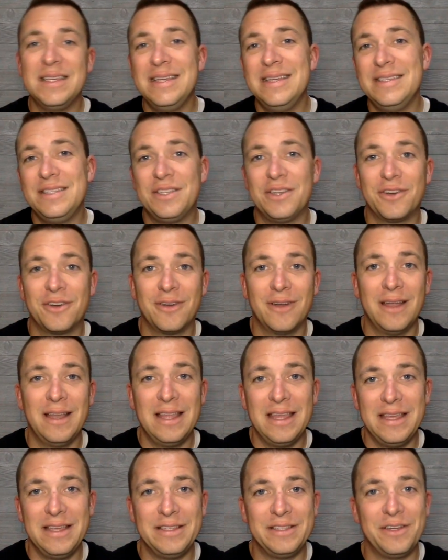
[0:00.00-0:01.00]
easier and
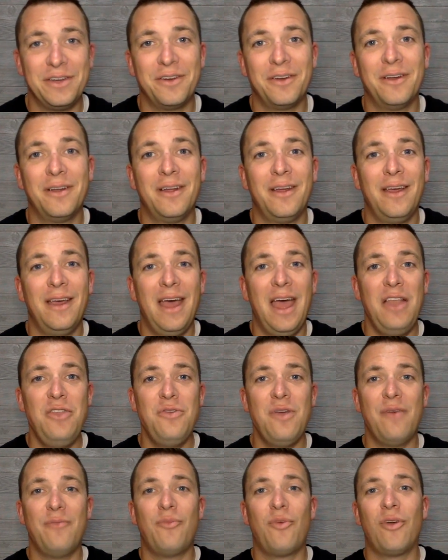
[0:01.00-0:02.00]
easier. And
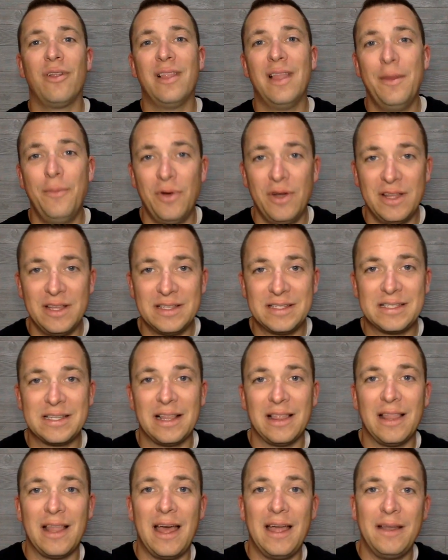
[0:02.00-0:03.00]
you have more liberties to
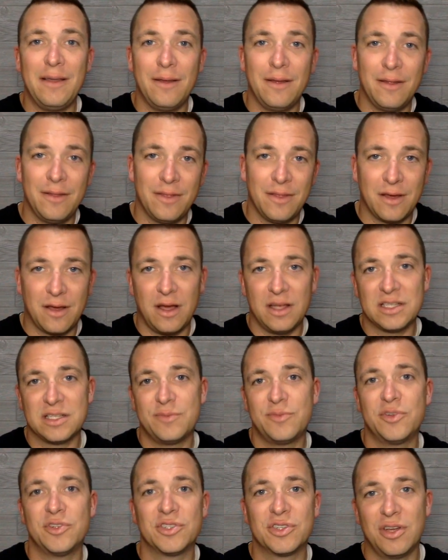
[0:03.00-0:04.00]
let the
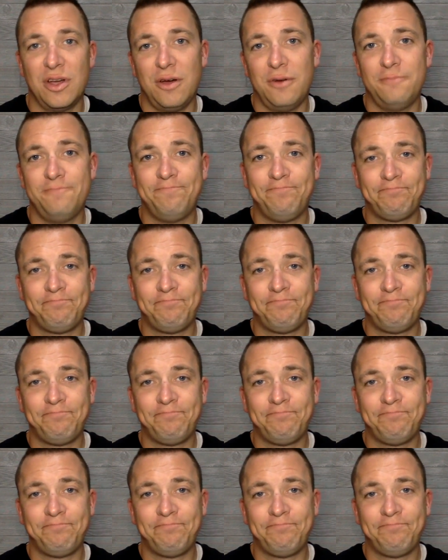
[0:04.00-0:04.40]
customers go.